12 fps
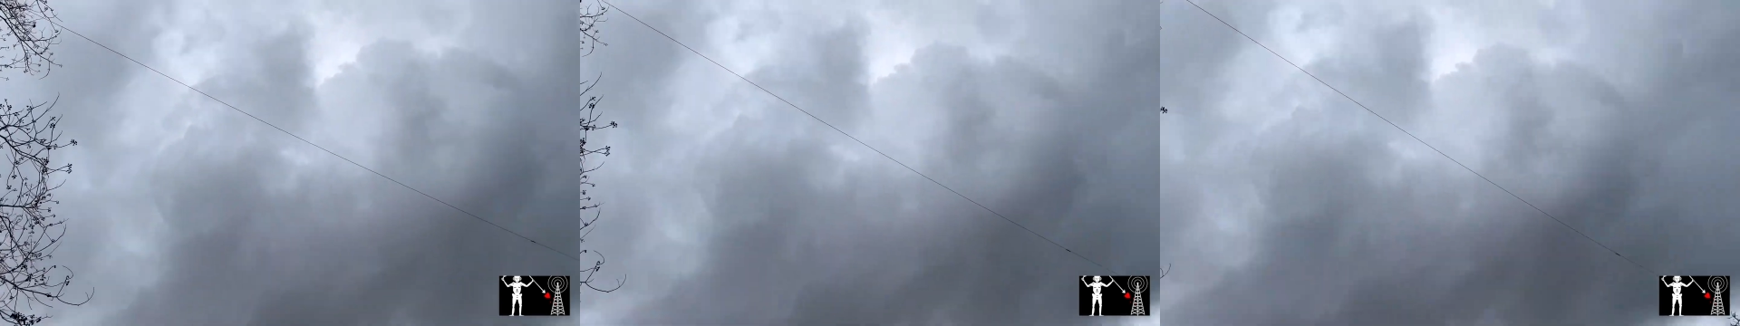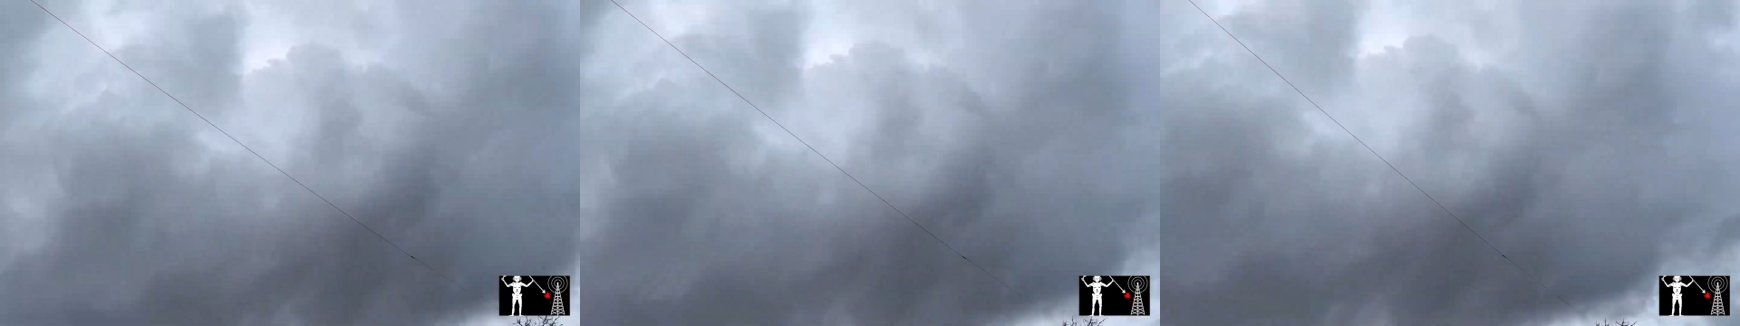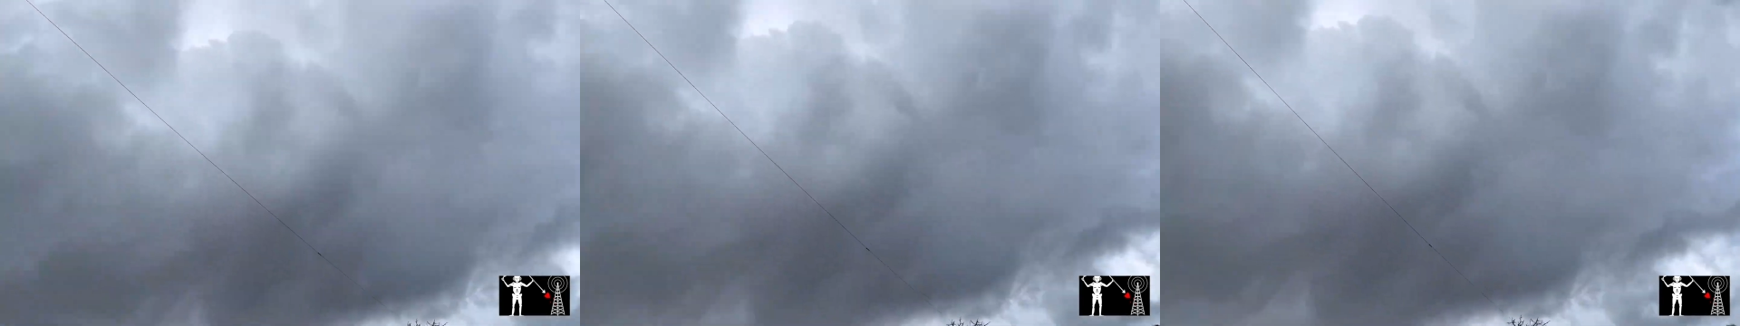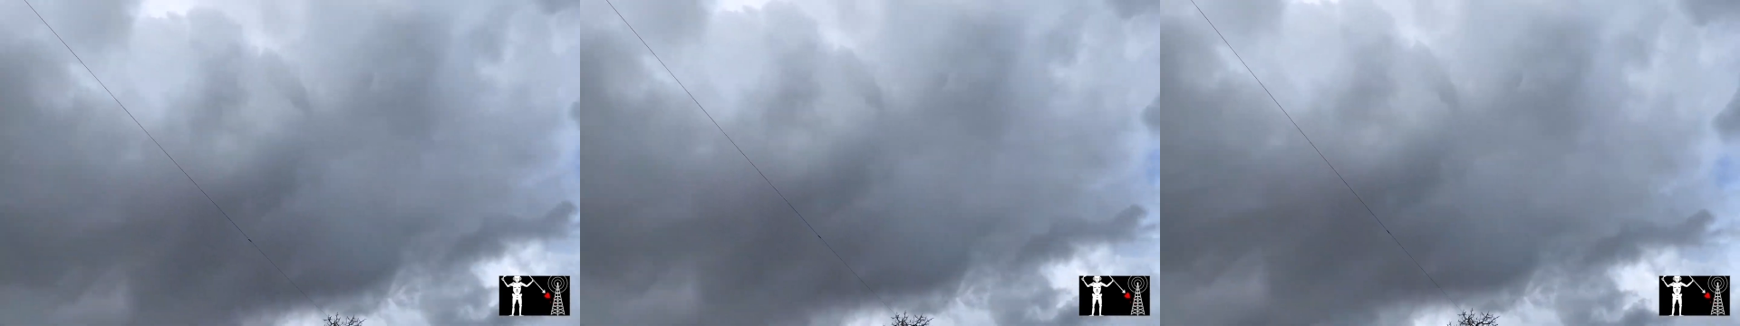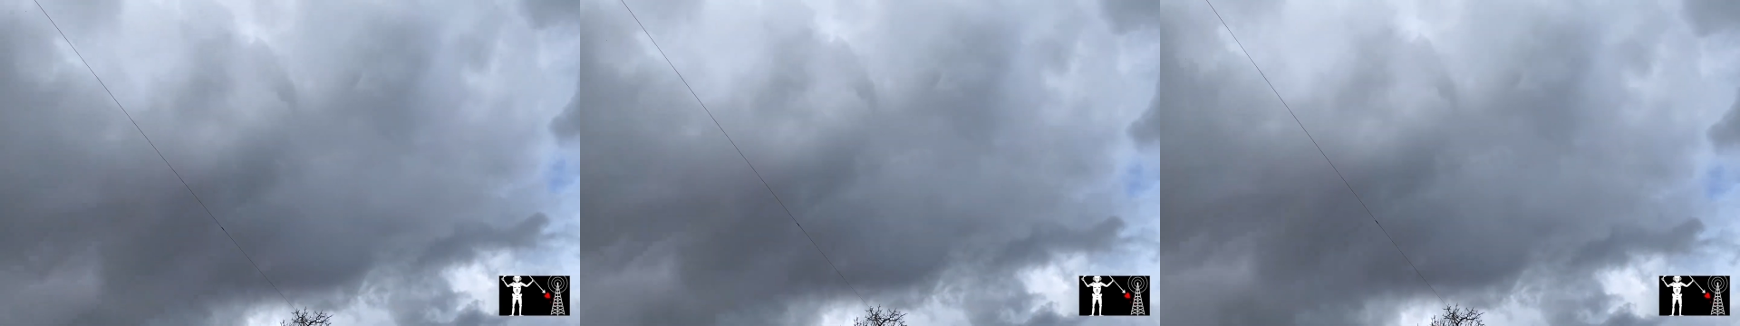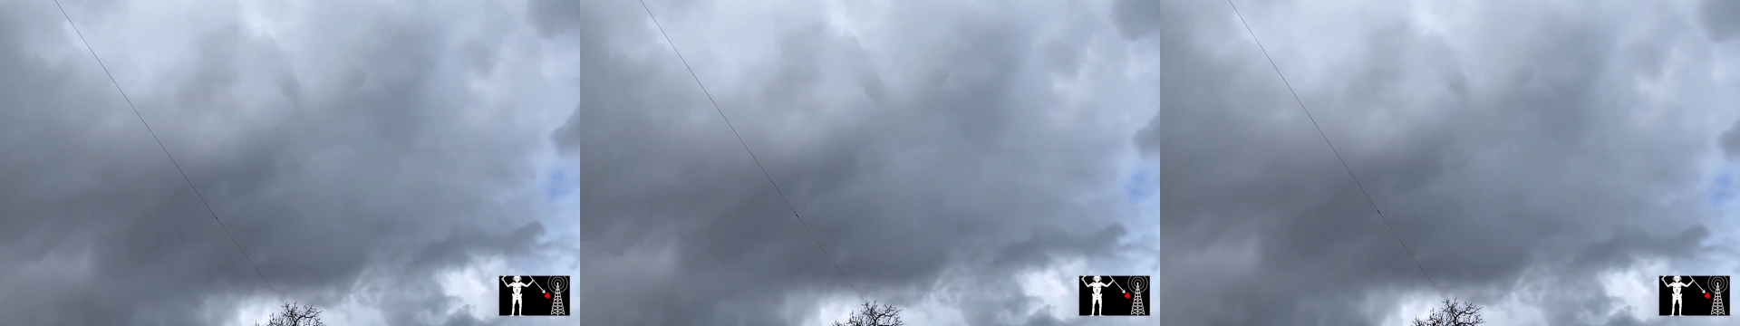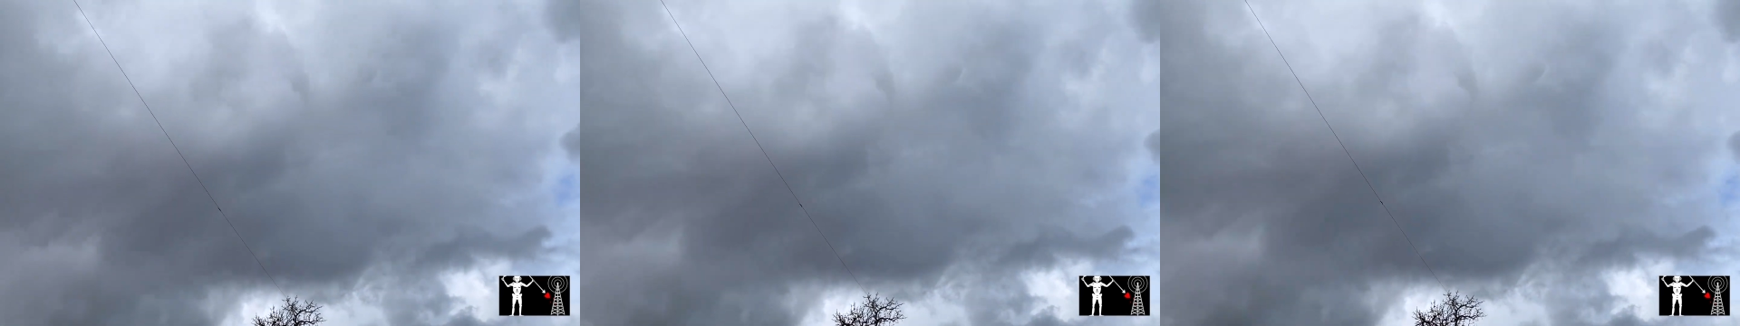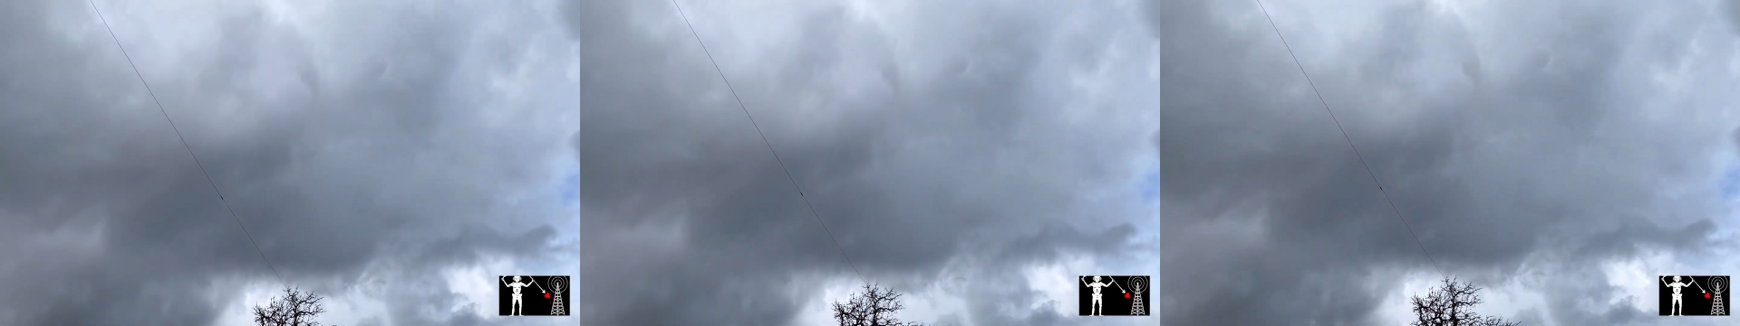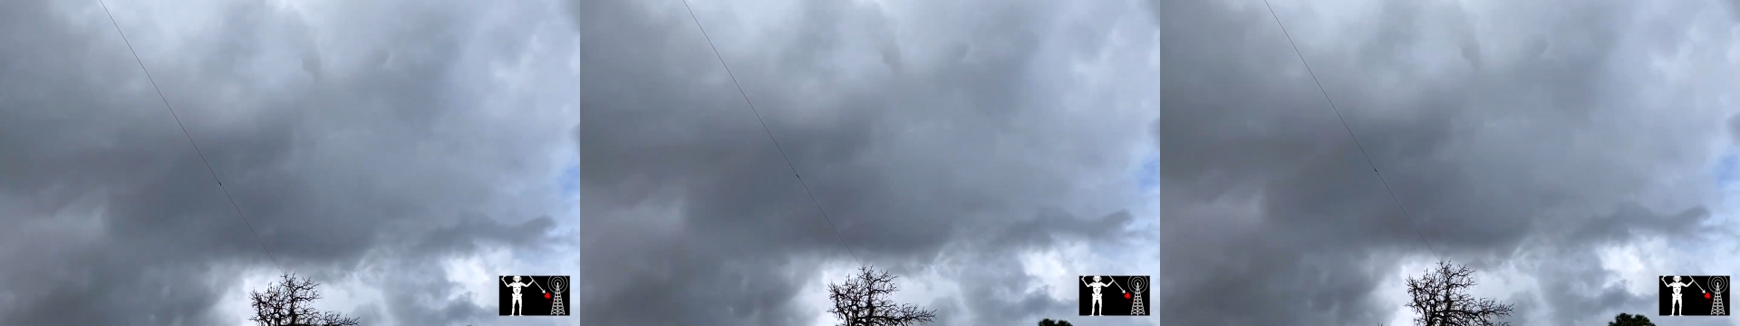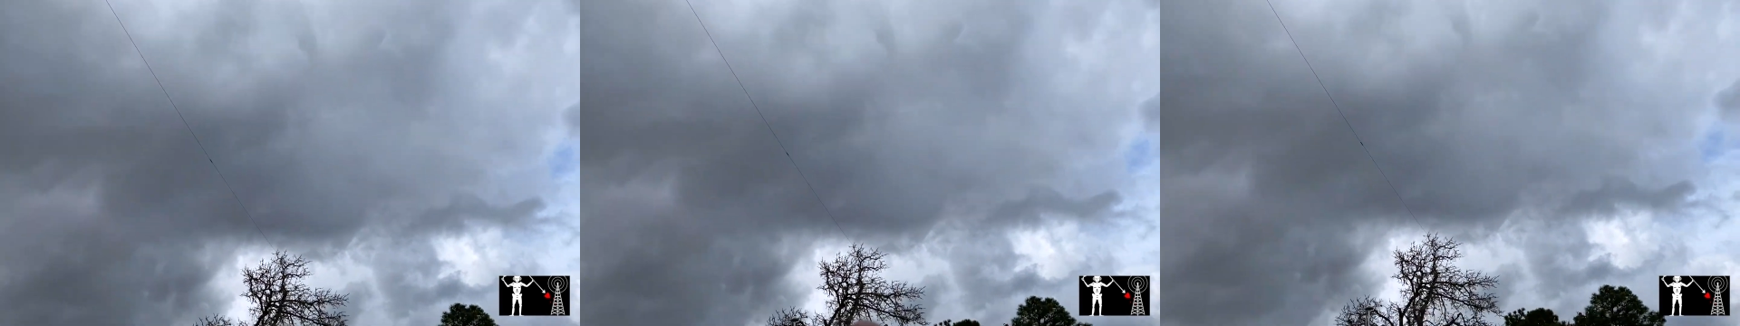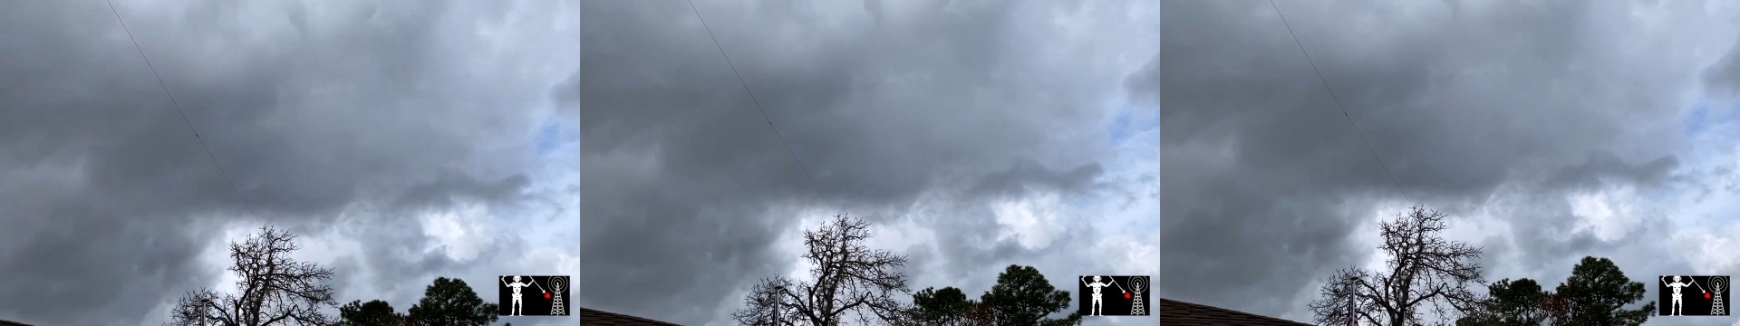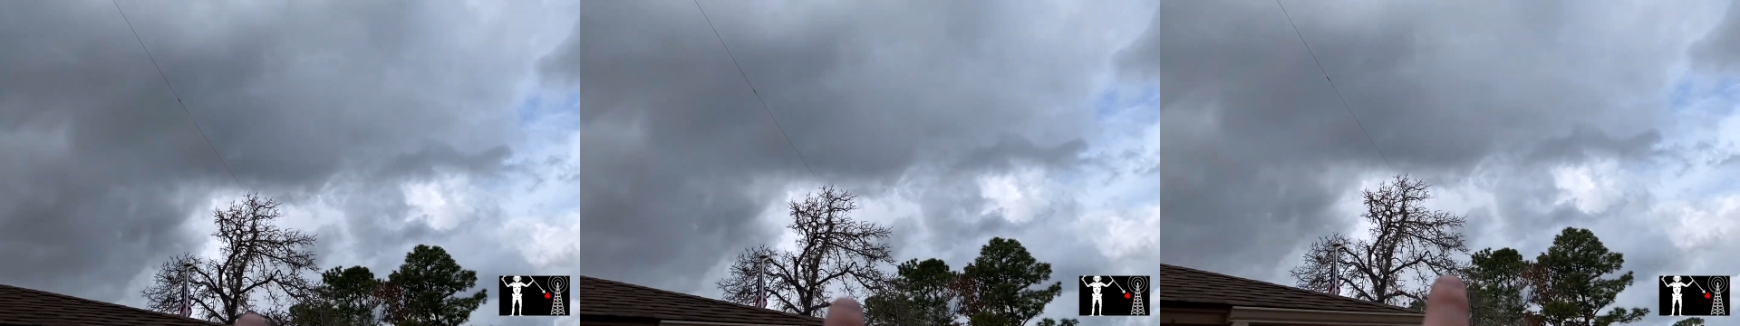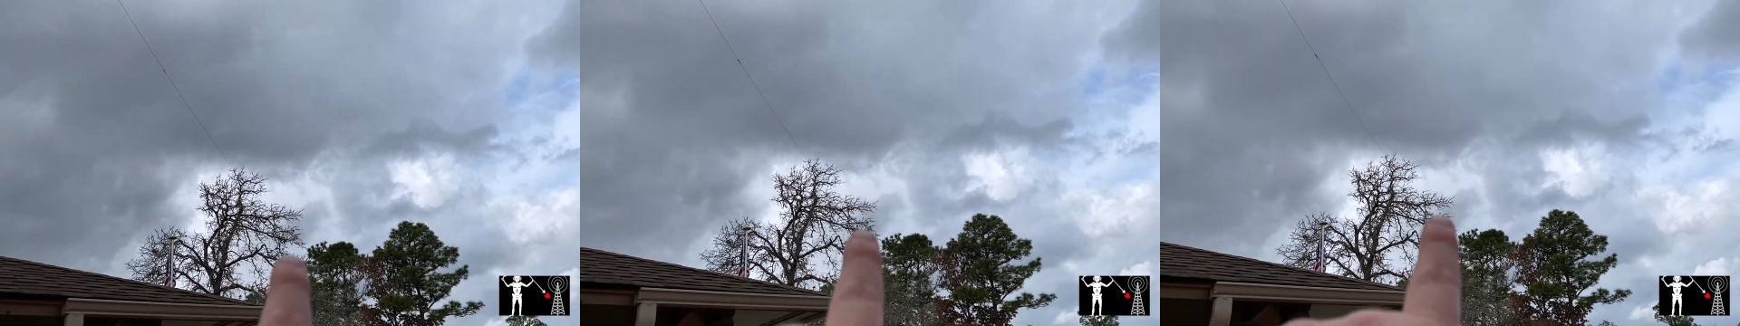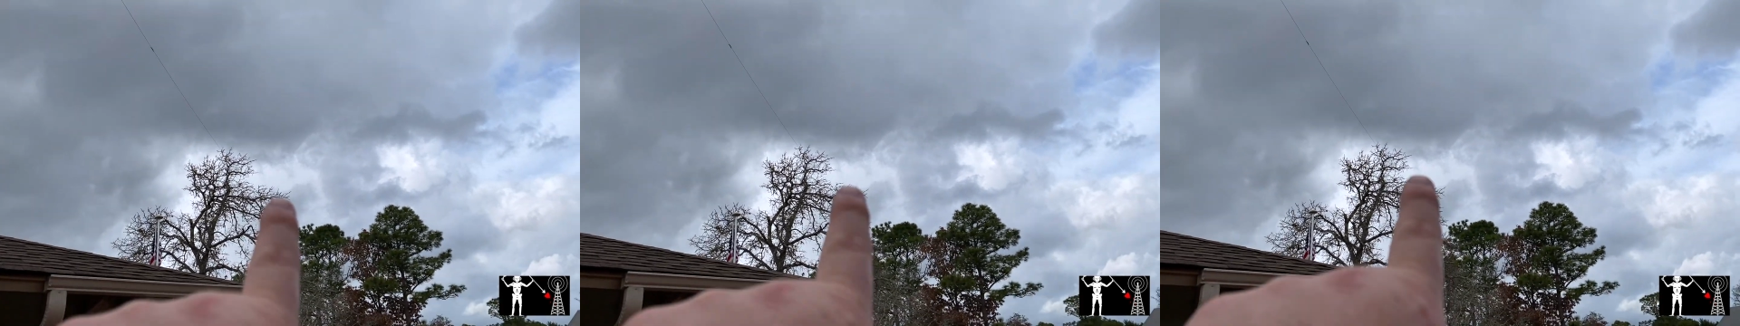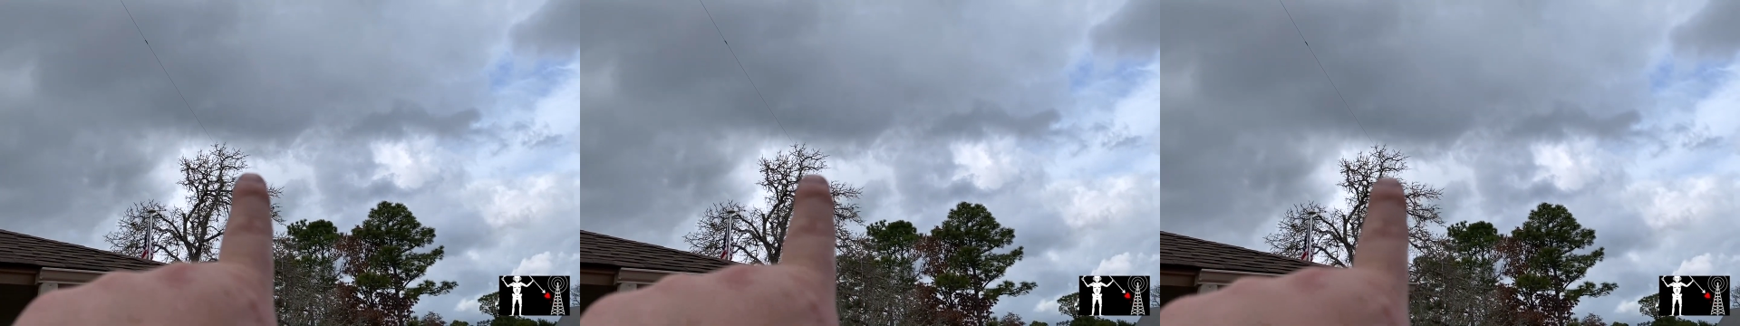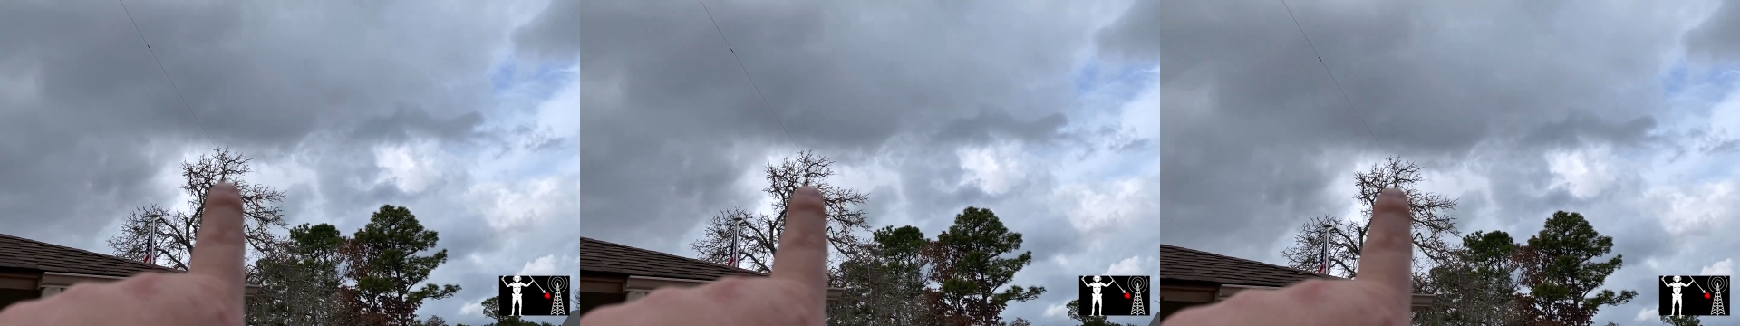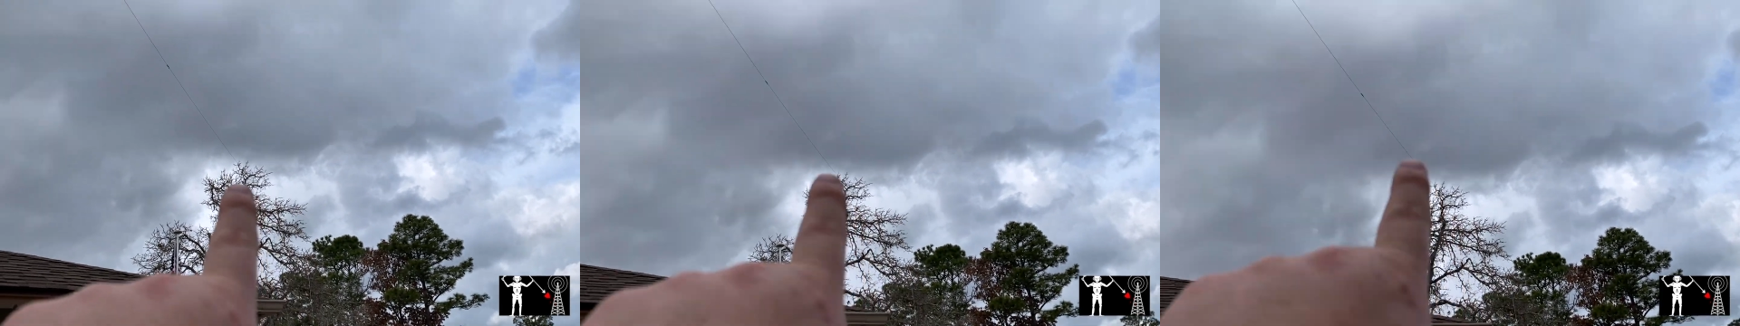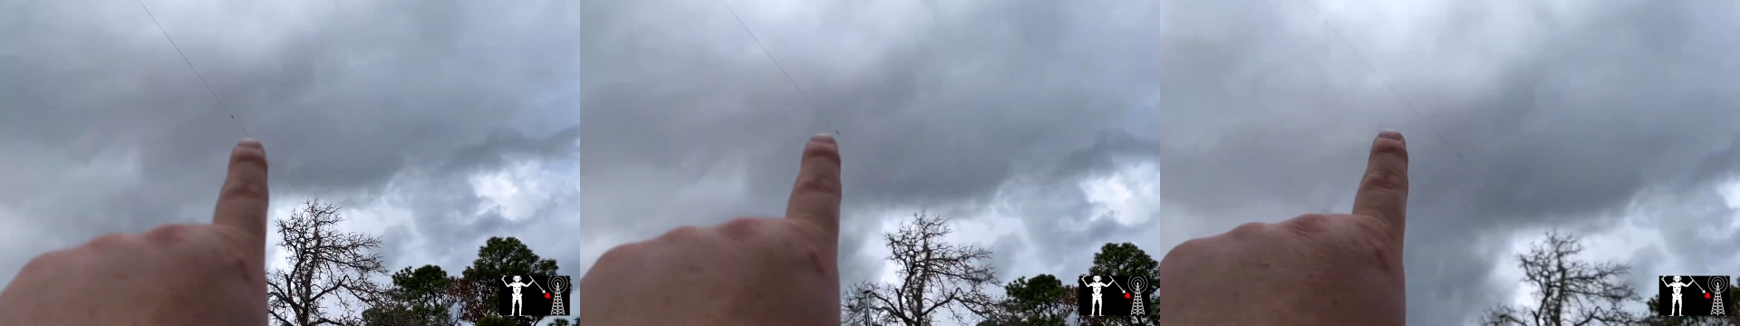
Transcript: No face is visible, so there are no lips to read.